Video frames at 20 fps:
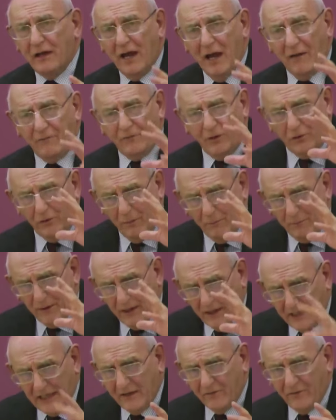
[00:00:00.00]
If you're a
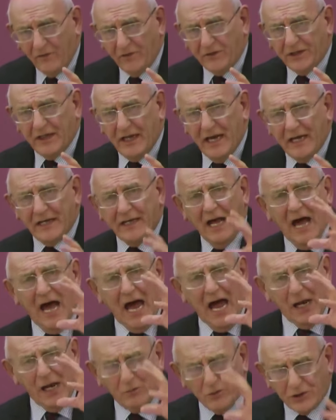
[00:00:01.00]
believer tonight,
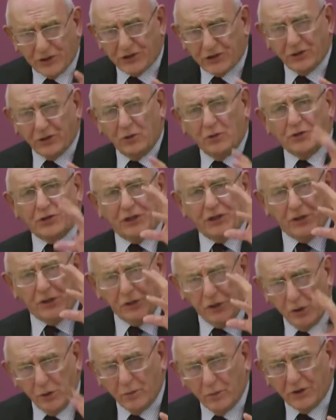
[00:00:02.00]
I was chosen, and
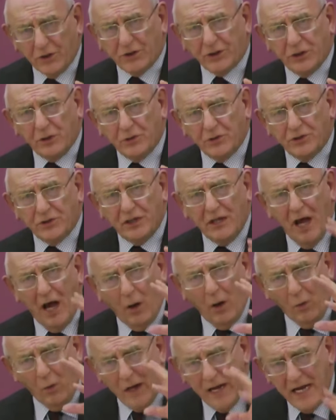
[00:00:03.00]
you were chosen,
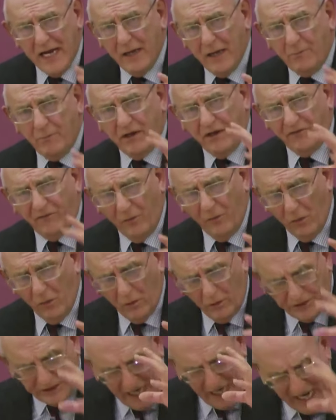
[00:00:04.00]
away
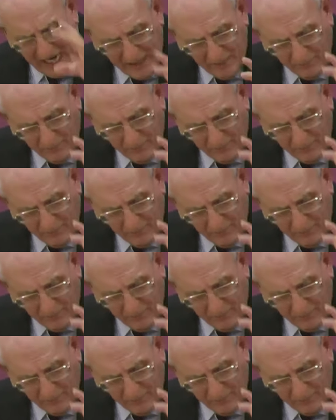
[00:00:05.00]
before time